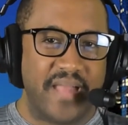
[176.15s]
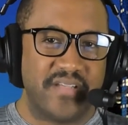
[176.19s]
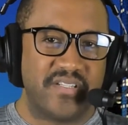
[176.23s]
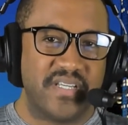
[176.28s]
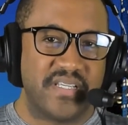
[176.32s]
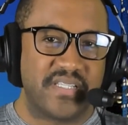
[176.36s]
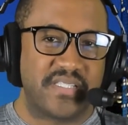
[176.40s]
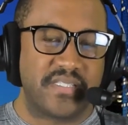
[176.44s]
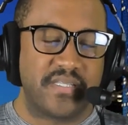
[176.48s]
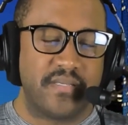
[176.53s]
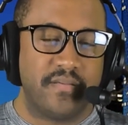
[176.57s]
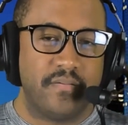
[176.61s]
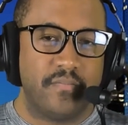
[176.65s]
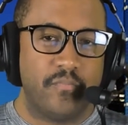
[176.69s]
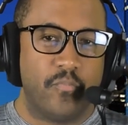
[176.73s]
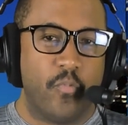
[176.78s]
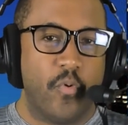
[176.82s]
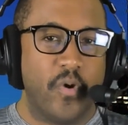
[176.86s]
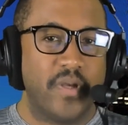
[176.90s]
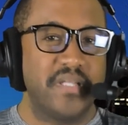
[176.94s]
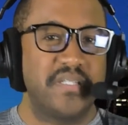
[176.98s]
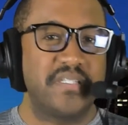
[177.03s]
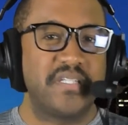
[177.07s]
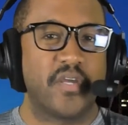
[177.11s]
I just
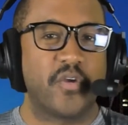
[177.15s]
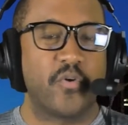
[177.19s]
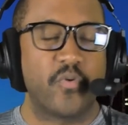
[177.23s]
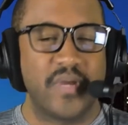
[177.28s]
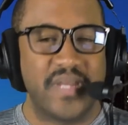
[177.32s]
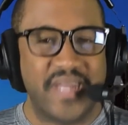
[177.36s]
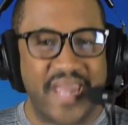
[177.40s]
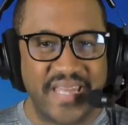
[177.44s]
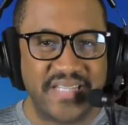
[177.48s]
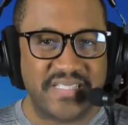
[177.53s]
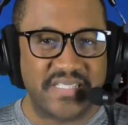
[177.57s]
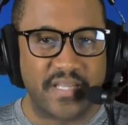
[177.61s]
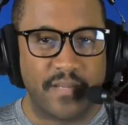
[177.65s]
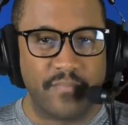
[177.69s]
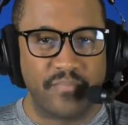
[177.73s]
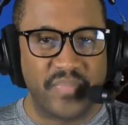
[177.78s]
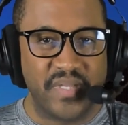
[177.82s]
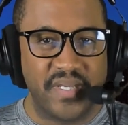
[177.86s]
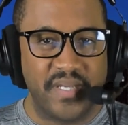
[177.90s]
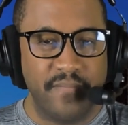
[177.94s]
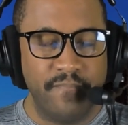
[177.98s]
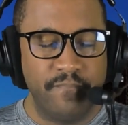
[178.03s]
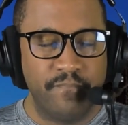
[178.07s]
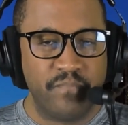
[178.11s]
wanted to create
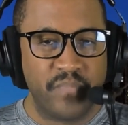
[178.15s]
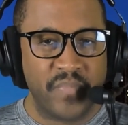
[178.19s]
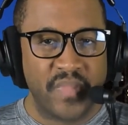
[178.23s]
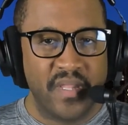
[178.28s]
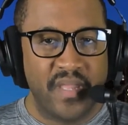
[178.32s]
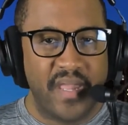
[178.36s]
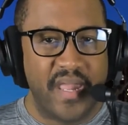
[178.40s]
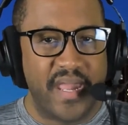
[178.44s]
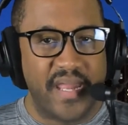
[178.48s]
something,